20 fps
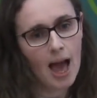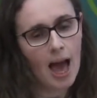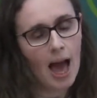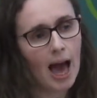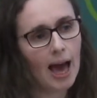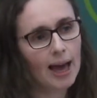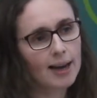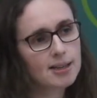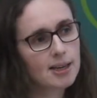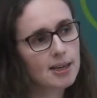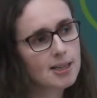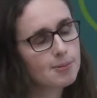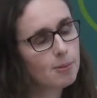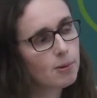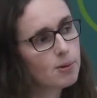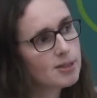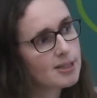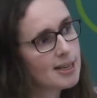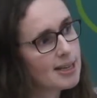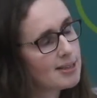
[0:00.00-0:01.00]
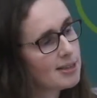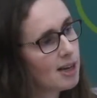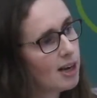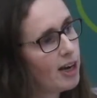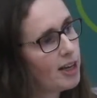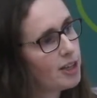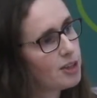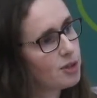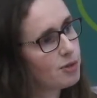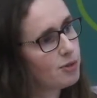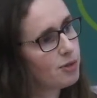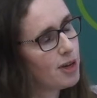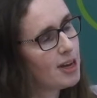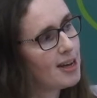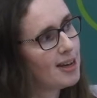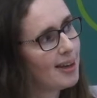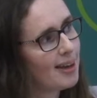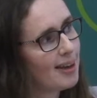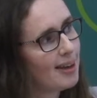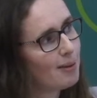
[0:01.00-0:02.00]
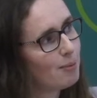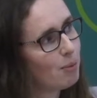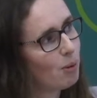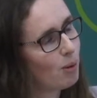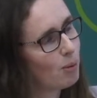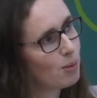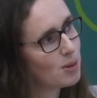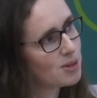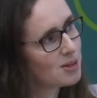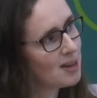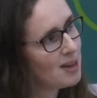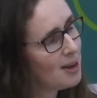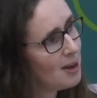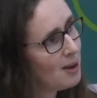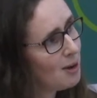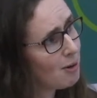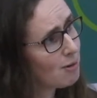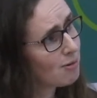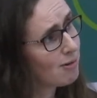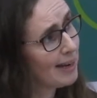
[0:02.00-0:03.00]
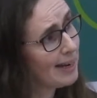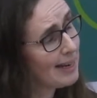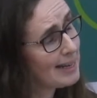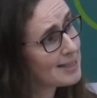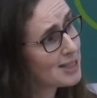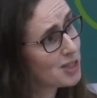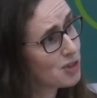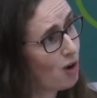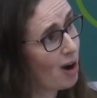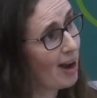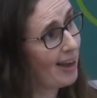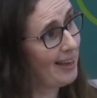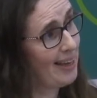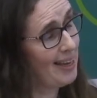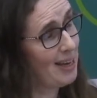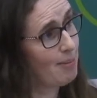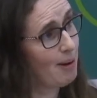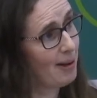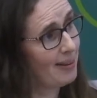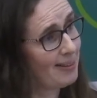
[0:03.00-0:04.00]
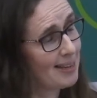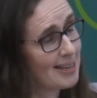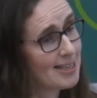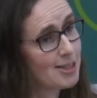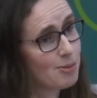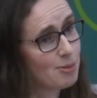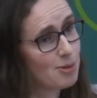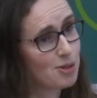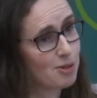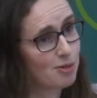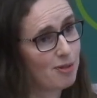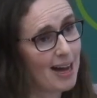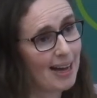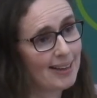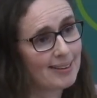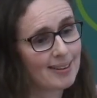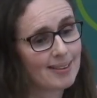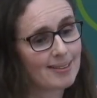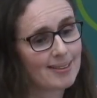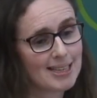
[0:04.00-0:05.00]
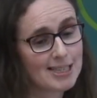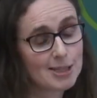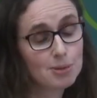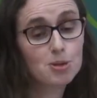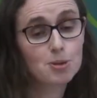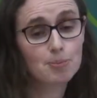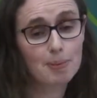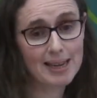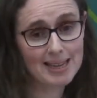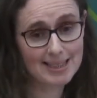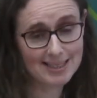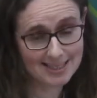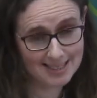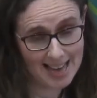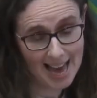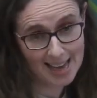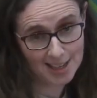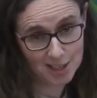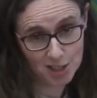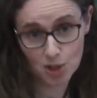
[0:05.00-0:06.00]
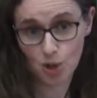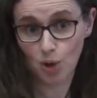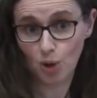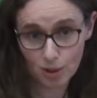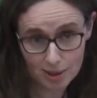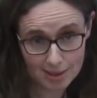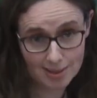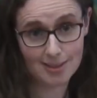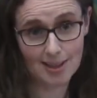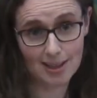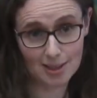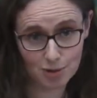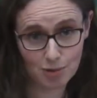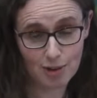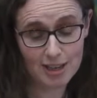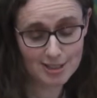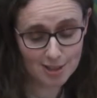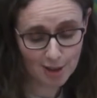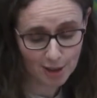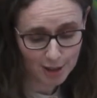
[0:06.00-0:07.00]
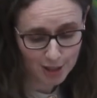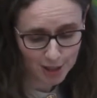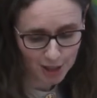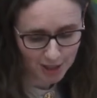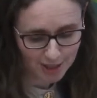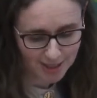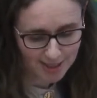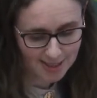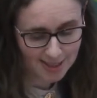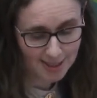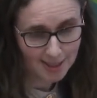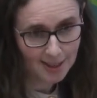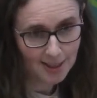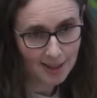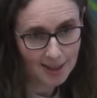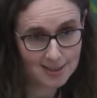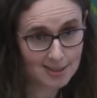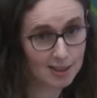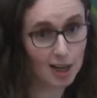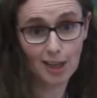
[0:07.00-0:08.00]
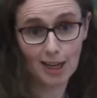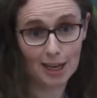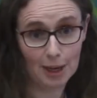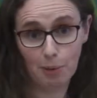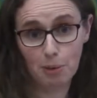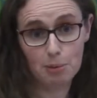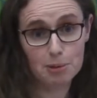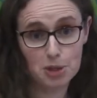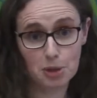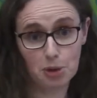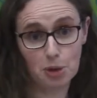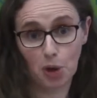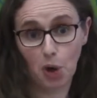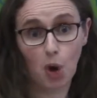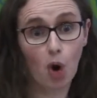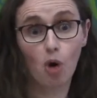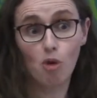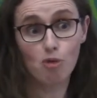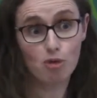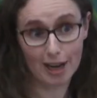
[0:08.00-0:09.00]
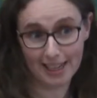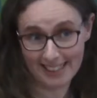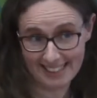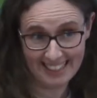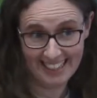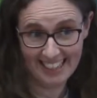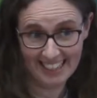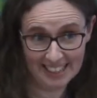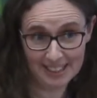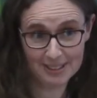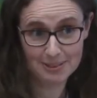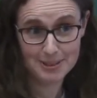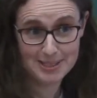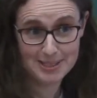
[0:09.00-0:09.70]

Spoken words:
And I suppose this kind of, what was really striking about this was the fact that this was being said to us as researchers. It's not like we were doing it covertly and